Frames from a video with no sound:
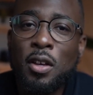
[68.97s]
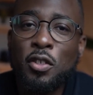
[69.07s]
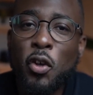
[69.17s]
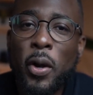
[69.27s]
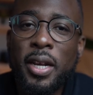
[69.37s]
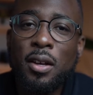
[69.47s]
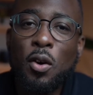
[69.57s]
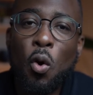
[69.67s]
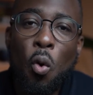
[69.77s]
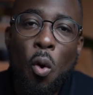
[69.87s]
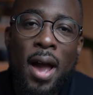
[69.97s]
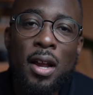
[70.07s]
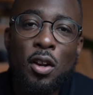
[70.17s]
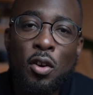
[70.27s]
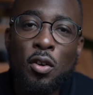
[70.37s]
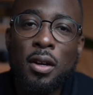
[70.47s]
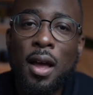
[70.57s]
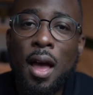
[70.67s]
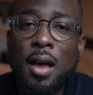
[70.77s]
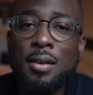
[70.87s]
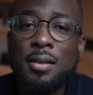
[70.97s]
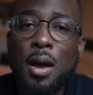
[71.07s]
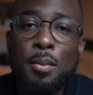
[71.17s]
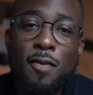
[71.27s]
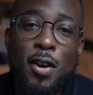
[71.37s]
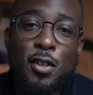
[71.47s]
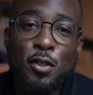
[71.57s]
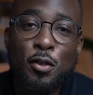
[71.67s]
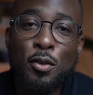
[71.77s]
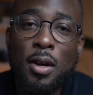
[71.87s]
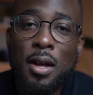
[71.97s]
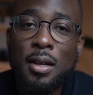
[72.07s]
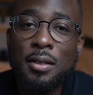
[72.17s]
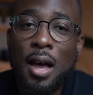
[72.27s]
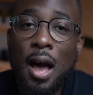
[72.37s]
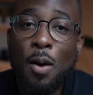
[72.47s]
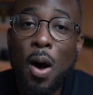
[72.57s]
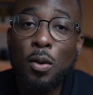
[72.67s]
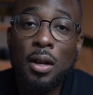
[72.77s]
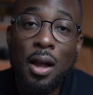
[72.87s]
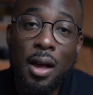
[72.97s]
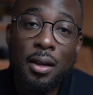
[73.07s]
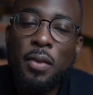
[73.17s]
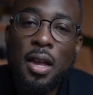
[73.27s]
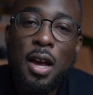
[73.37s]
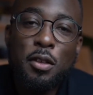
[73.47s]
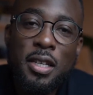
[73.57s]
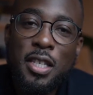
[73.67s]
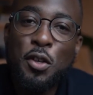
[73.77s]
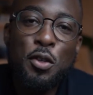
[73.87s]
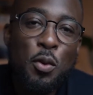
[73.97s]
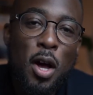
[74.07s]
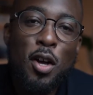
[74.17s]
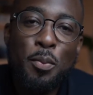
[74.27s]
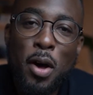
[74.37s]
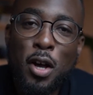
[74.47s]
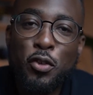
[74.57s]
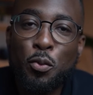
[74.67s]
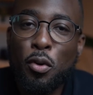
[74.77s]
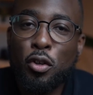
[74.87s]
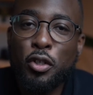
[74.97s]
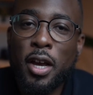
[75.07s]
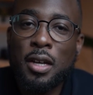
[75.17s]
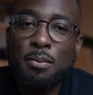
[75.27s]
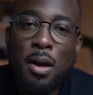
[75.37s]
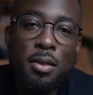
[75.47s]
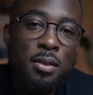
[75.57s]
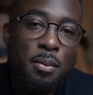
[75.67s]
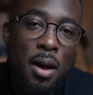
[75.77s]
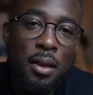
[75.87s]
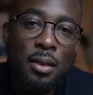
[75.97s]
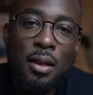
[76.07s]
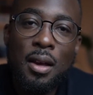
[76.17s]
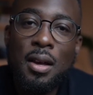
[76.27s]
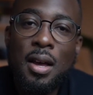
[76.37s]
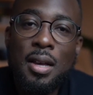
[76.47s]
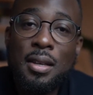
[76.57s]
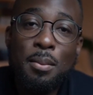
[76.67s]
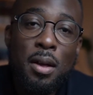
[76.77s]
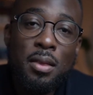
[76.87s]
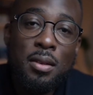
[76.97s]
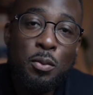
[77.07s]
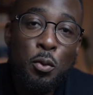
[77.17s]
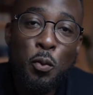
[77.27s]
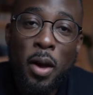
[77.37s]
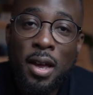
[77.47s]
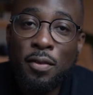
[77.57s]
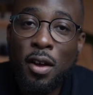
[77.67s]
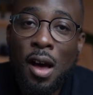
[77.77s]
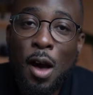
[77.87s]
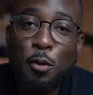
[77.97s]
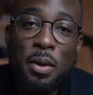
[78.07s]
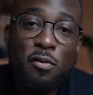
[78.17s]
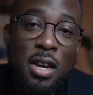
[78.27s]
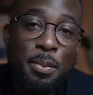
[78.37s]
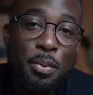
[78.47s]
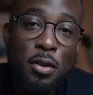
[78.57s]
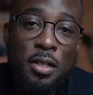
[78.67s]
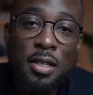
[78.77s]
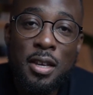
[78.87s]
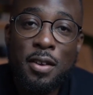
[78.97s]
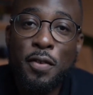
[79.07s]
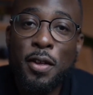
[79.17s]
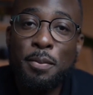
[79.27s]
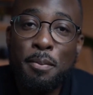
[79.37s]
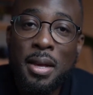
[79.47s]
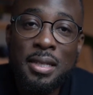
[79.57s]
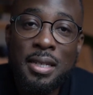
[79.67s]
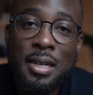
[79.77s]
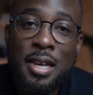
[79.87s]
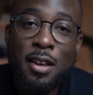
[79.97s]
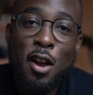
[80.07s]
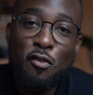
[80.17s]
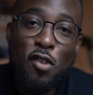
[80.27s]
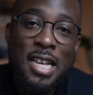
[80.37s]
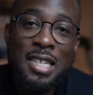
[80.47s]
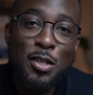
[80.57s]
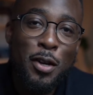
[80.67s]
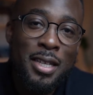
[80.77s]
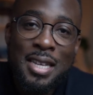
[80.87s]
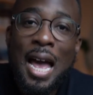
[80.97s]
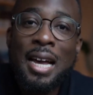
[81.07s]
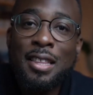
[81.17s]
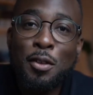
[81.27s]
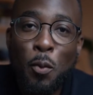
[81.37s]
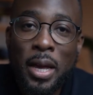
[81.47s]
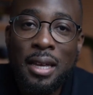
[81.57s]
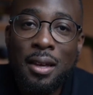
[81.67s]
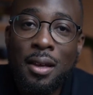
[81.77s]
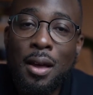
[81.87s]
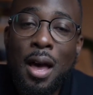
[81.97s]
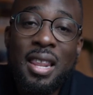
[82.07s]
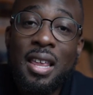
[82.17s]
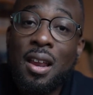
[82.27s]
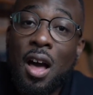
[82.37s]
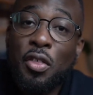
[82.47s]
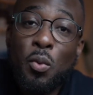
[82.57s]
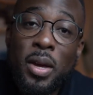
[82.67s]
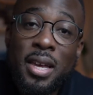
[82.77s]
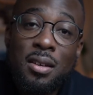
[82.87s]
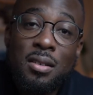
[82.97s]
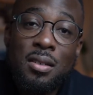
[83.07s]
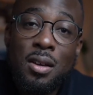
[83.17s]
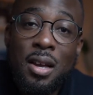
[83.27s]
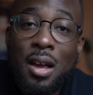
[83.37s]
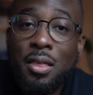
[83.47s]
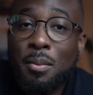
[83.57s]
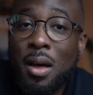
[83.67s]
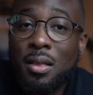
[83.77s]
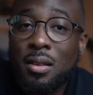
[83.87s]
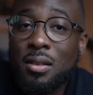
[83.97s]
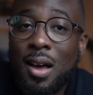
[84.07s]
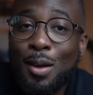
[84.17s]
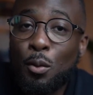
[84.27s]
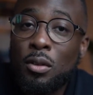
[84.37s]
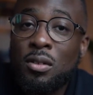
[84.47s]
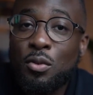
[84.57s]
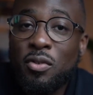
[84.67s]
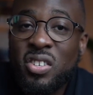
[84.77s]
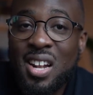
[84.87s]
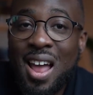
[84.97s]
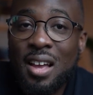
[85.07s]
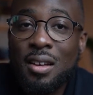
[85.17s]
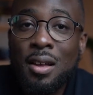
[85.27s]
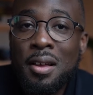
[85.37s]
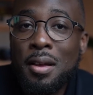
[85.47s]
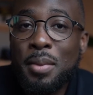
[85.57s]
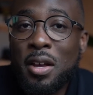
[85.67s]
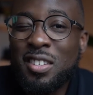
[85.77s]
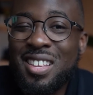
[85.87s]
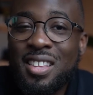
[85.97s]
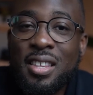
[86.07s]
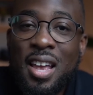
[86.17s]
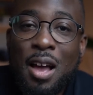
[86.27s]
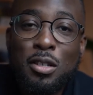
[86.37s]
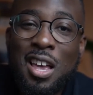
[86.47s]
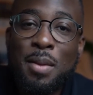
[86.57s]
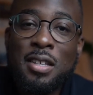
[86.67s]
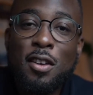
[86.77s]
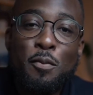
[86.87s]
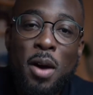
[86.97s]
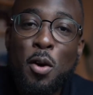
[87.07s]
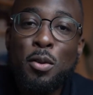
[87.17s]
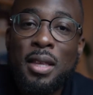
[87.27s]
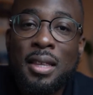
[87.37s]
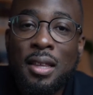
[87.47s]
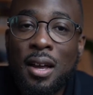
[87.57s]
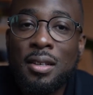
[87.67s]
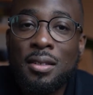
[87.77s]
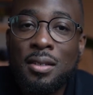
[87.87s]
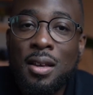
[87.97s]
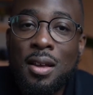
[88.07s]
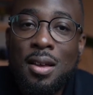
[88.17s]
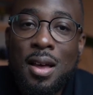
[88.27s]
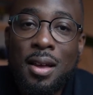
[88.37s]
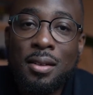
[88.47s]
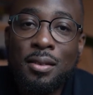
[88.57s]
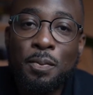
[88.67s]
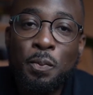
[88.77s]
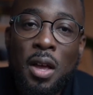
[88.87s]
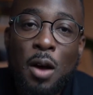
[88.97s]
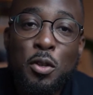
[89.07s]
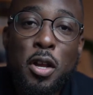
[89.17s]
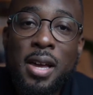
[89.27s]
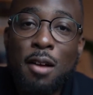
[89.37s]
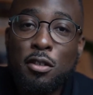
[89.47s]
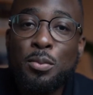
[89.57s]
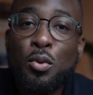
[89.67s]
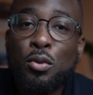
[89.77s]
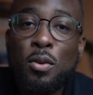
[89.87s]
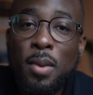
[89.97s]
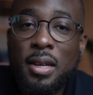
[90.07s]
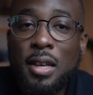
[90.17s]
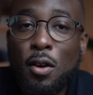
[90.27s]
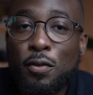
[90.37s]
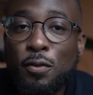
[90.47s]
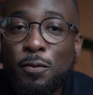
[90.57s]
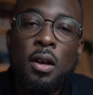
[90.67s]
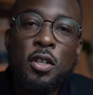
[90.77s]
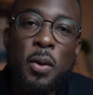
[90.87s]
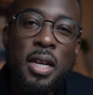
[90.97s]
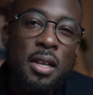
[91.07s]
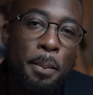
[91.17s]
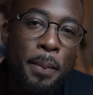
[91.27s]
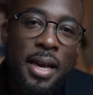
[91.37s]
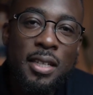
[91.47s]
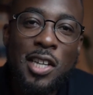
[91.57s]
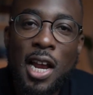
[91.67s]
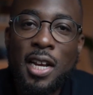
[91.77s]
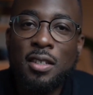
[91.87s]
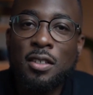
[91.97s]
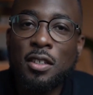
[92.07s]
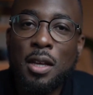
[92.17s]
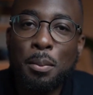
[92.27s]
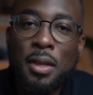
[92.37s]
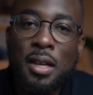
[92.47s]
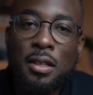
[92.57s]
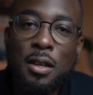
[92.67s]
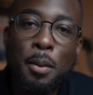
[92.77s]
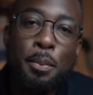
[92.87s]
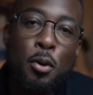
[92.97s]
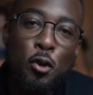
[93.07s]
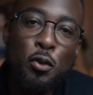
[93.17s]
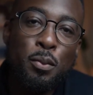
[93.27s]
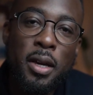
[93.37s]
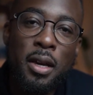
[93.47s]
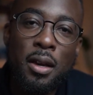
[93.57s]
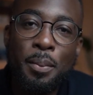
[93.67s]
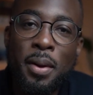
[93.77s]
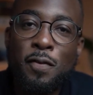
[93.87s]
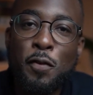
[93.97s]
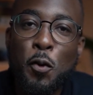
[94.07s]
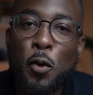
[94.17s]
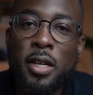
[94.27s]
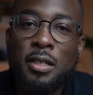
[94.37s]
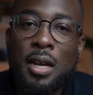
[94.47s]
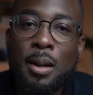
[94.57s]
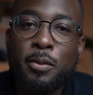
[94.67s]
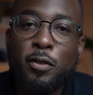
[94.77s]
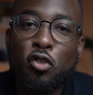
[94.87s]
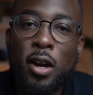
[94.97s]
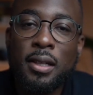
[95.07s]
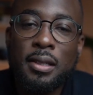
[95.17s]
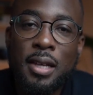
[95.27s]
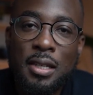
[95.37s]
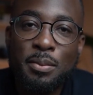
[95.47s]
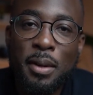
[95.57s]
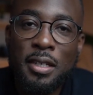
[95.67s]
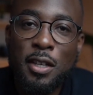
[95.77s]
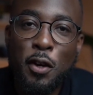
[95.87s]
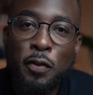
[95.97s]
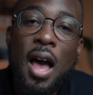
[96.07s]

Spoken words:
So it didn't quite look as professional as how I would like. And I'd continue to work on personal projects month to month, and some months would waver. I would be really positive and mentally ready to attack the week, and then other weeks and other months I would sort of slack, because at the end of the day I was setting myself my own deadlines and I was only accountable to myself. So I needed a bigger challenge, something to push me a bit forward in terms of trying to test myself.